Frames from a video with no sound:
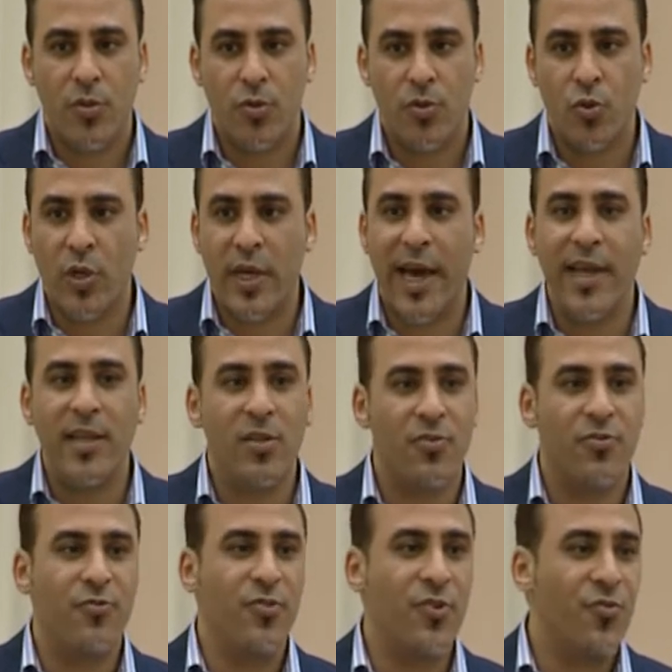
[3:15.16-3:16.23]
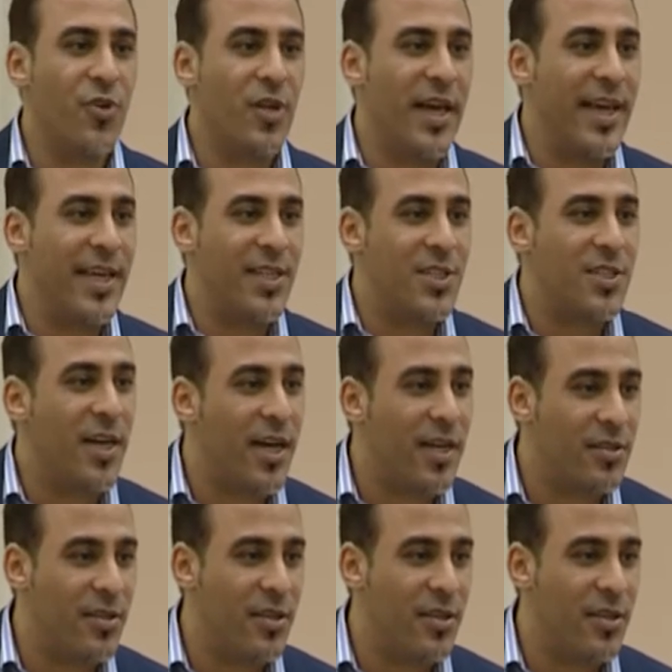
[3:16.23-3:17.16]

to kind of, if you like, start